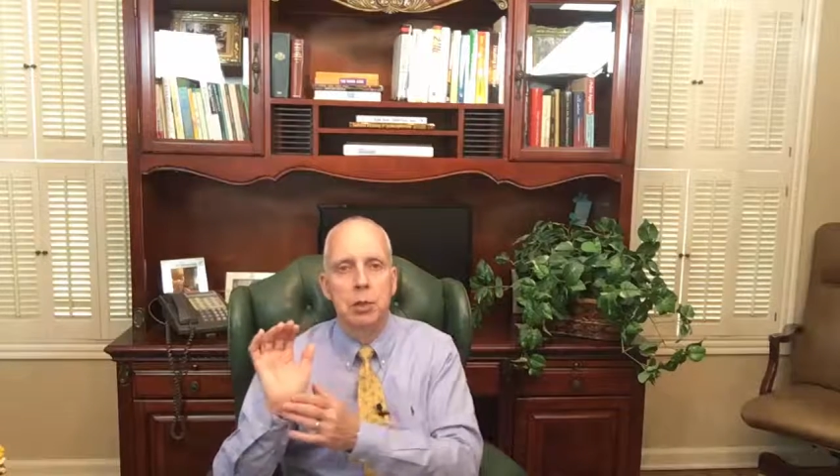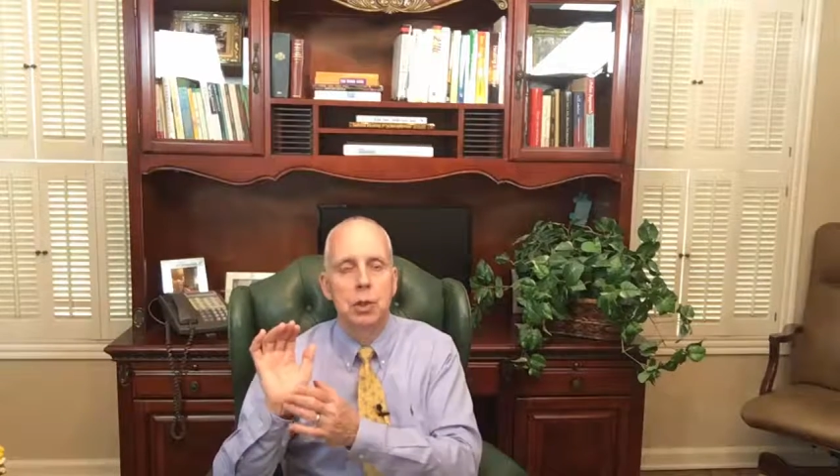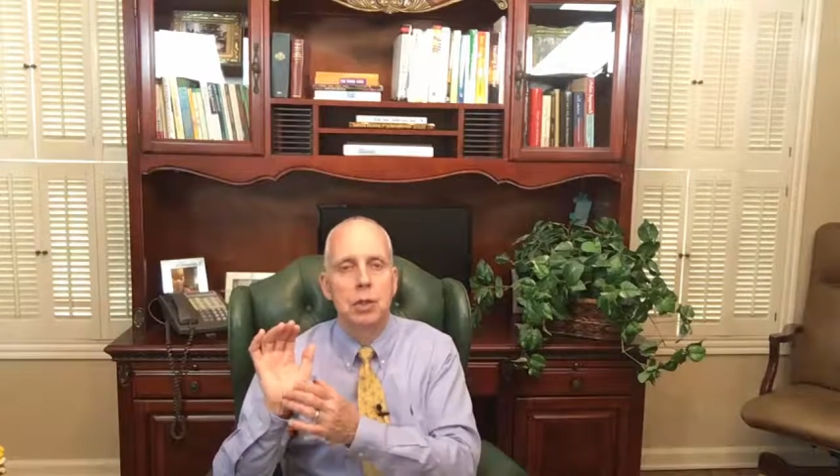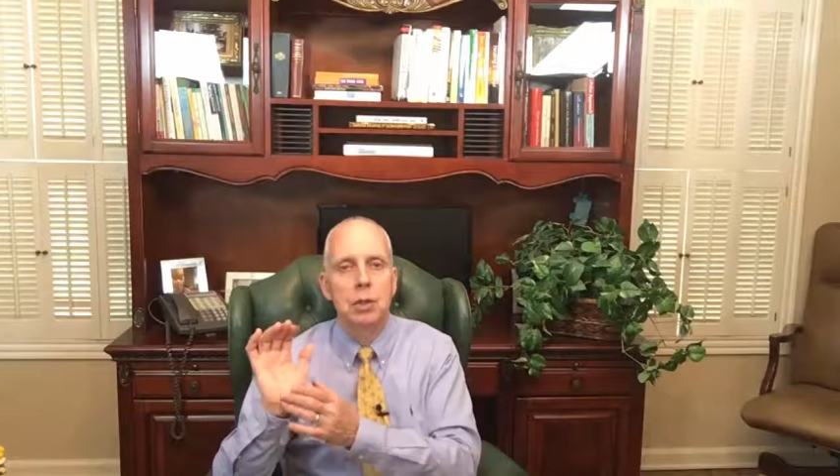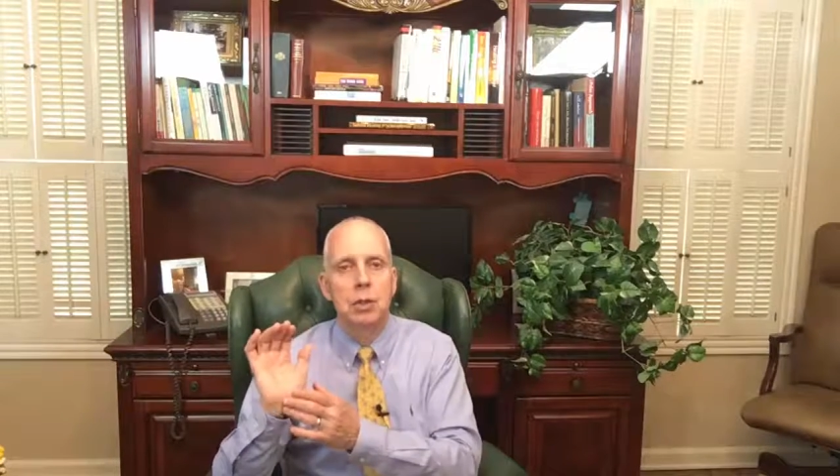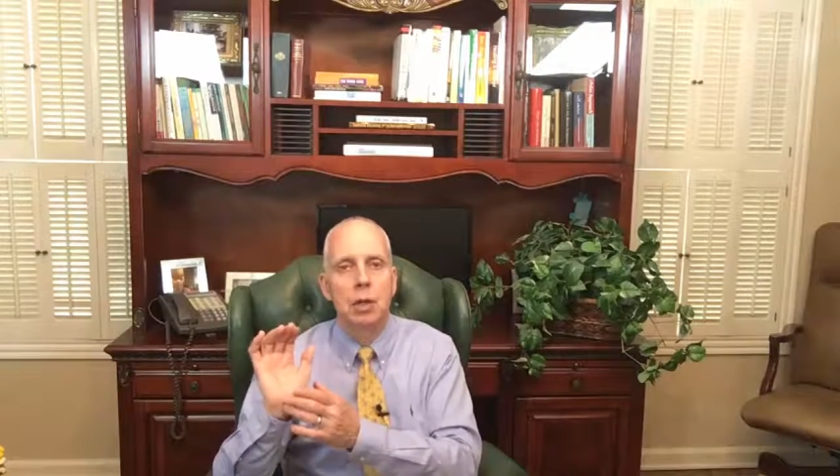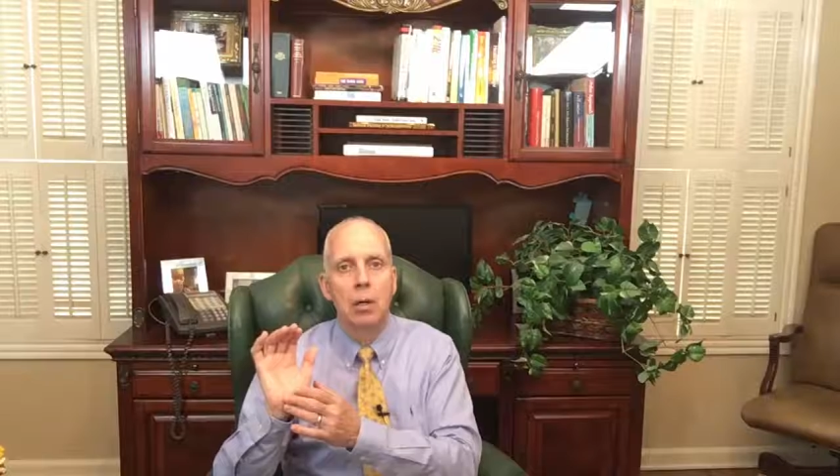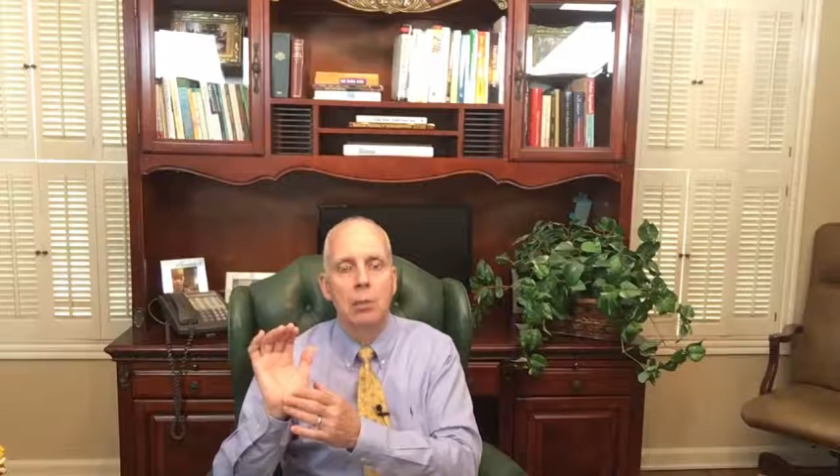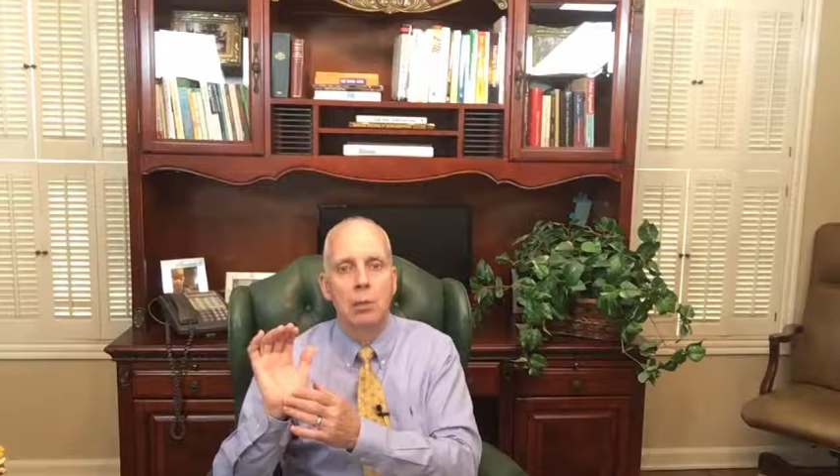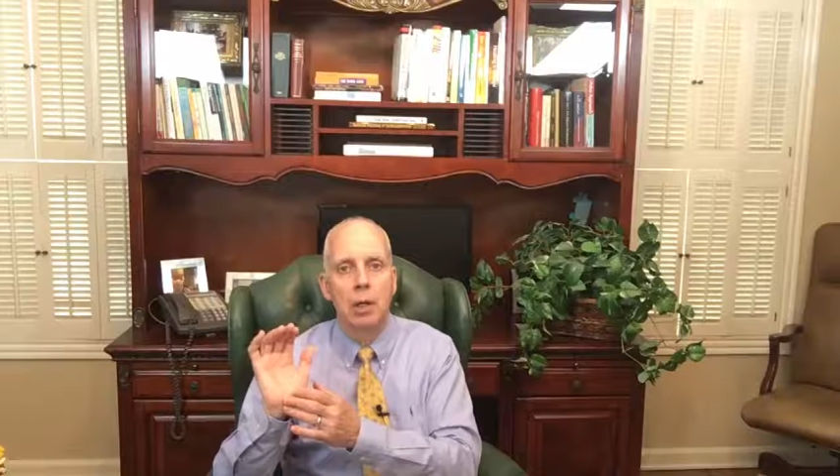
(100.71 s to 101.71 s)
just the
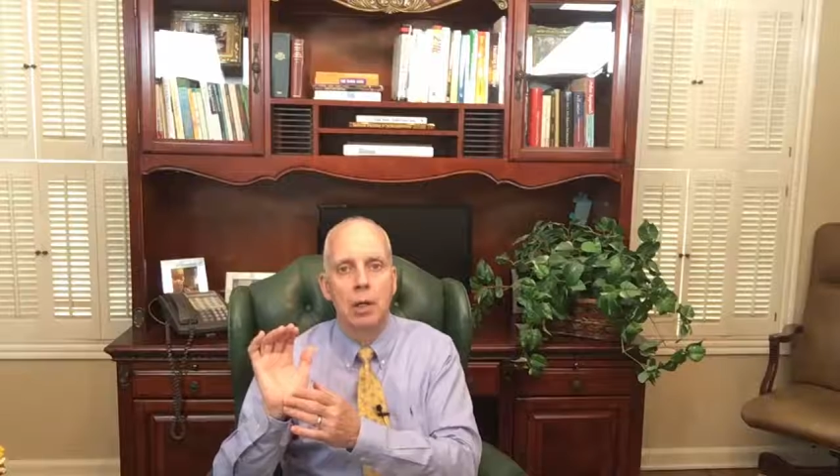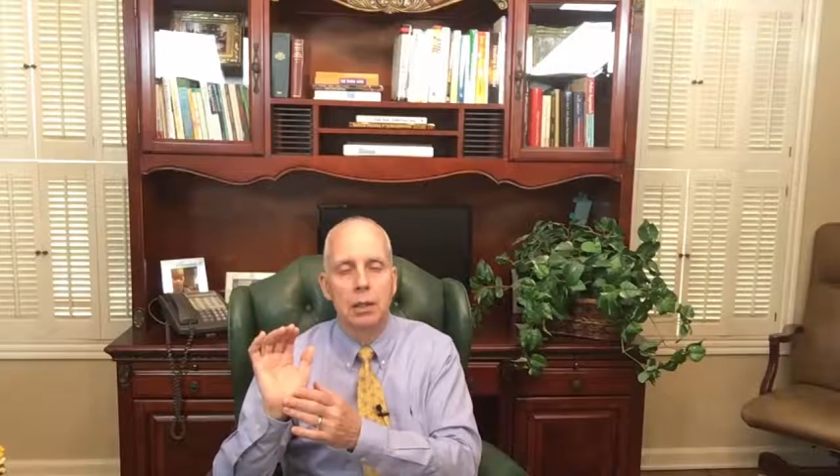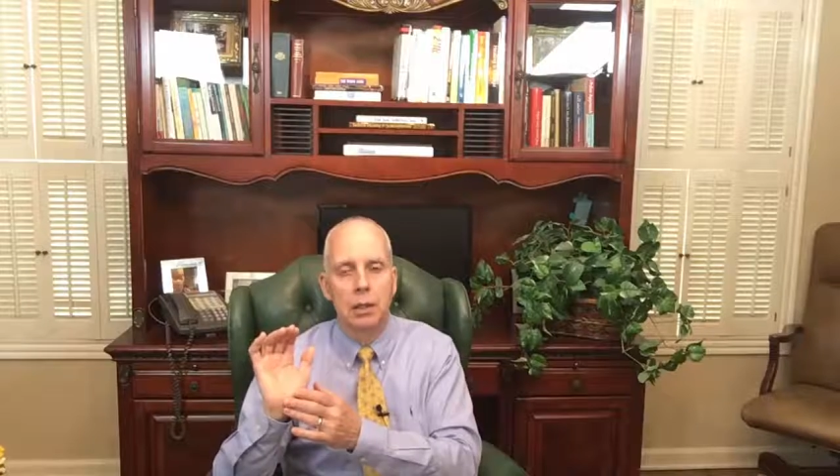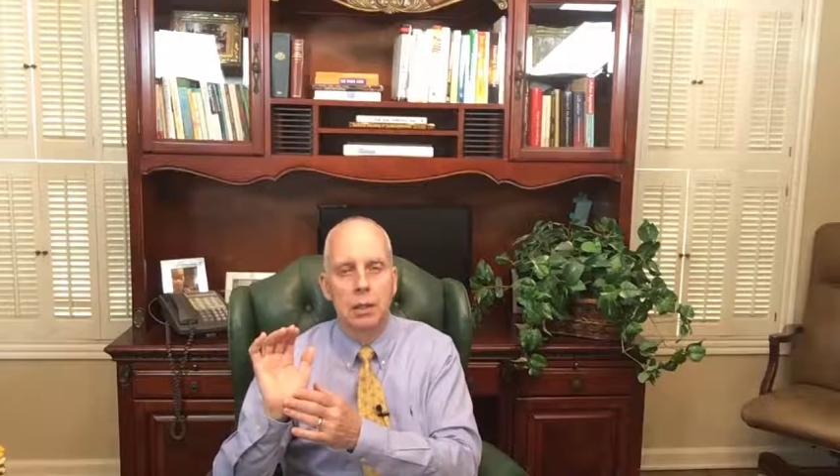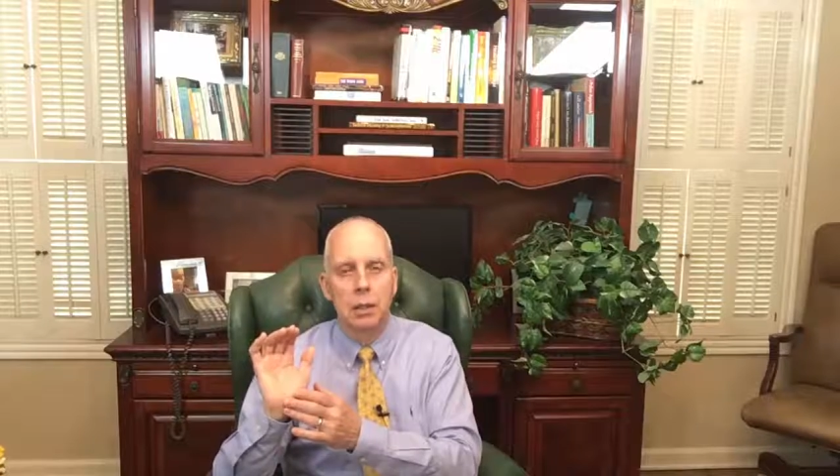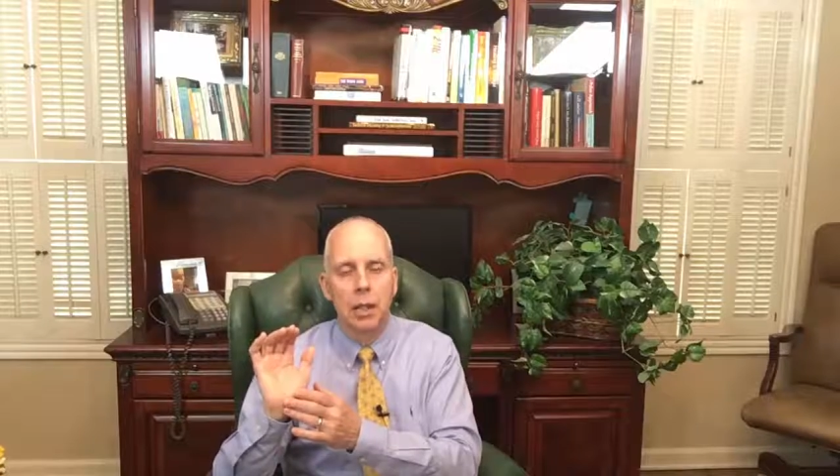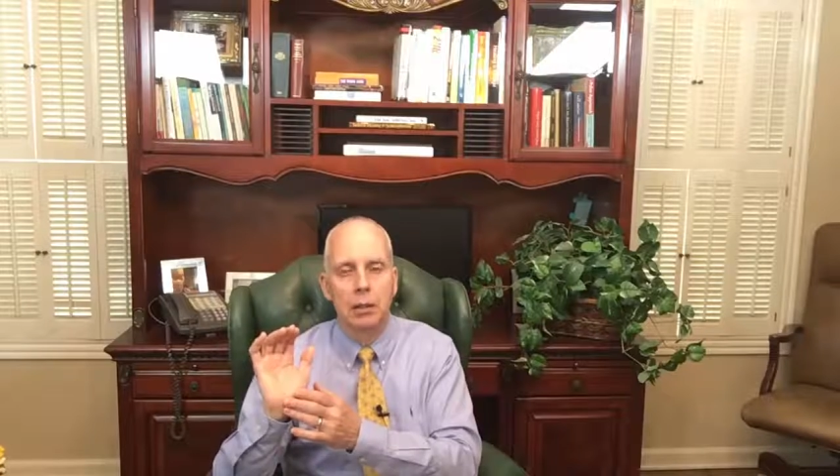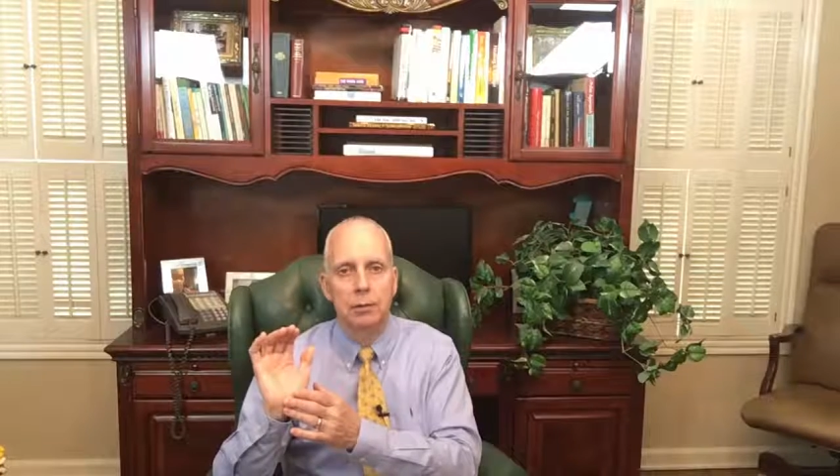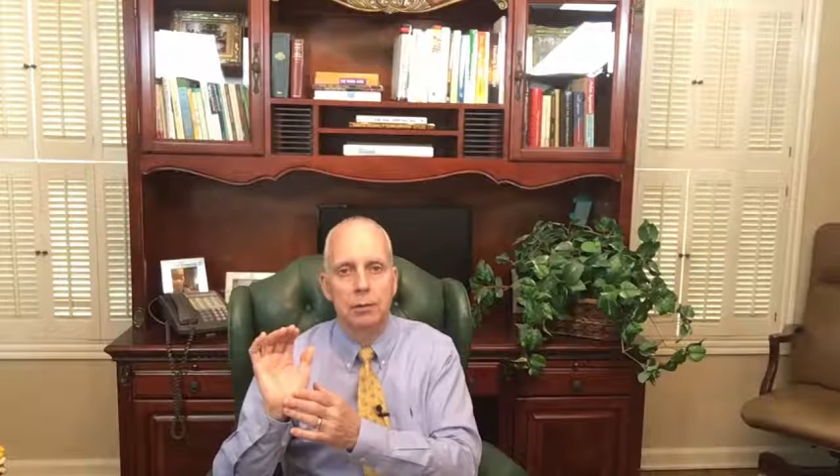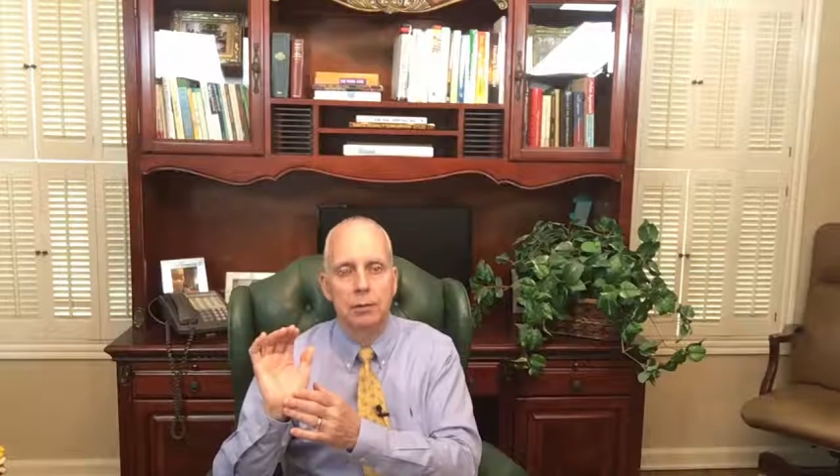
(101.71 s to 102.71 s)
carpal tunnel
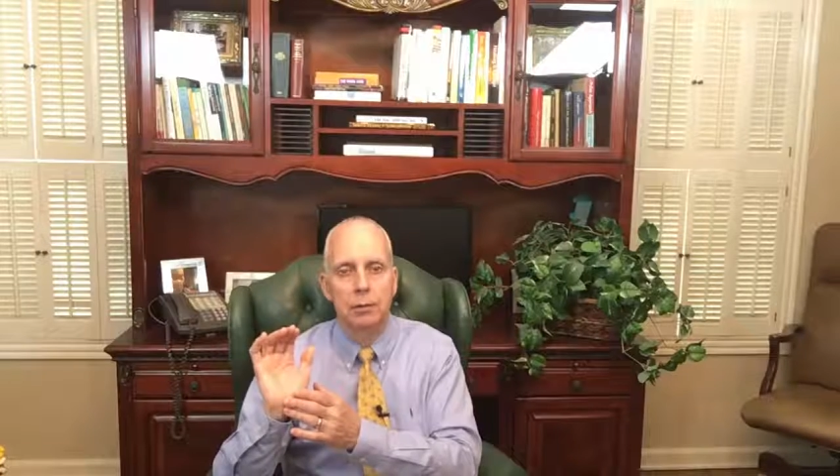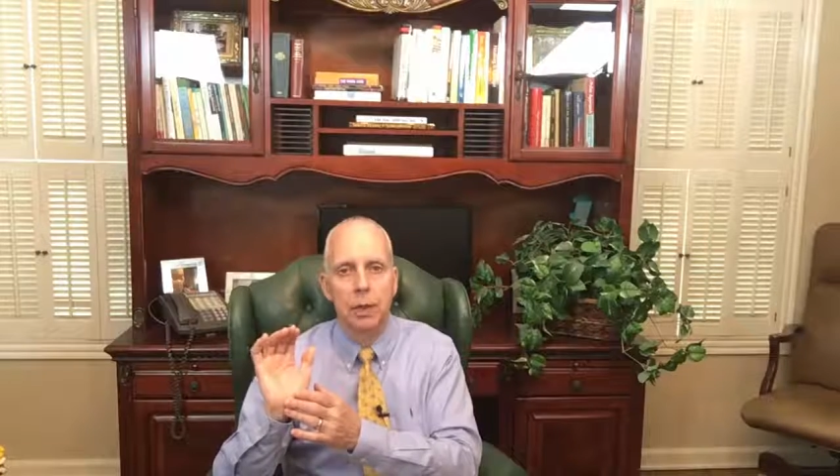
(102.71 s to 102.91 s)
itself,